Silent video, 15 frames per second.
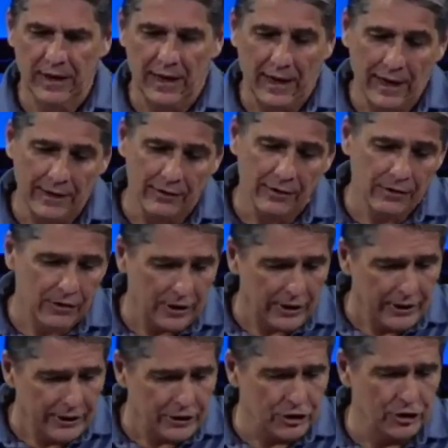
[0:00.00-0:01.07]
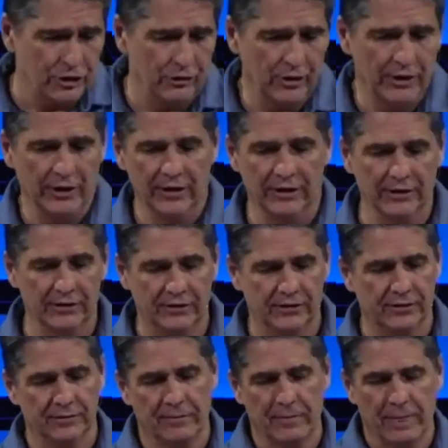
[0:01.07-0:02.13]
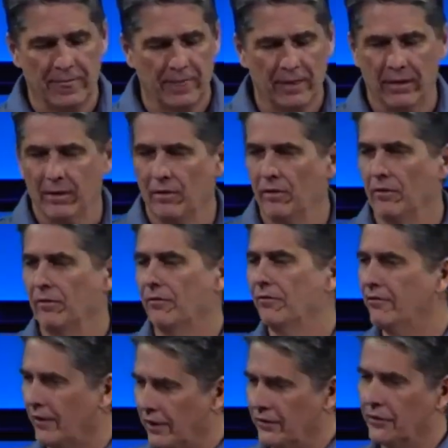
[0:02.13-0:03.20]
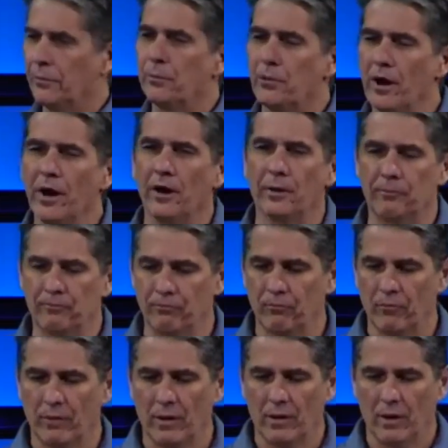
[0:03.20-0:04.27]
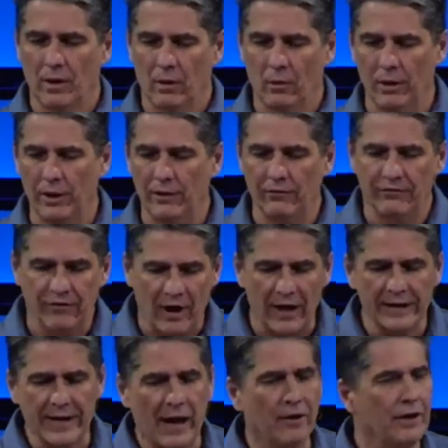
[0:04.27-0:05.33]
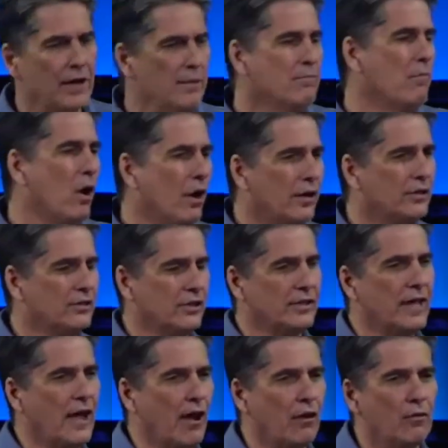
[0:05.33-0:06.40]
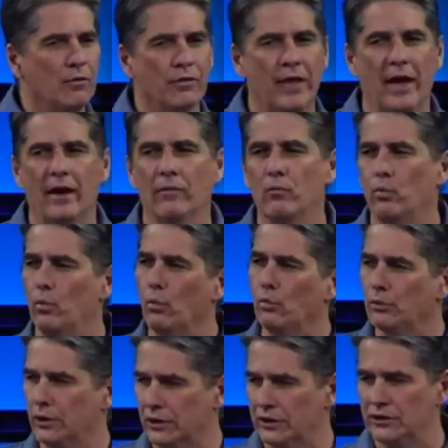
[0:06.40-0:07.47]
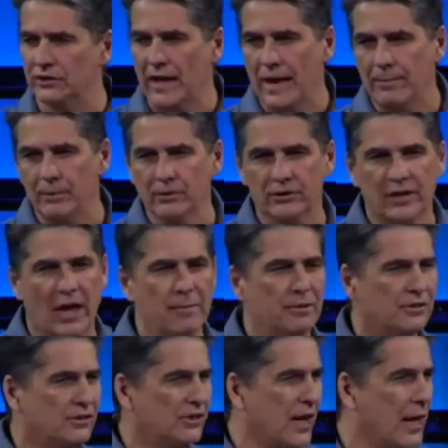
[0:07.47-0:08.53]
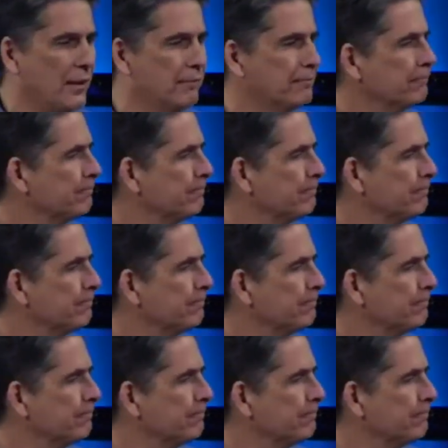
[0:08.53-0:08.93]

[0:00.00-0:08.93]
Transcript: And the issue is faith and prayer. We find out in Mark's account that the disciples come and say,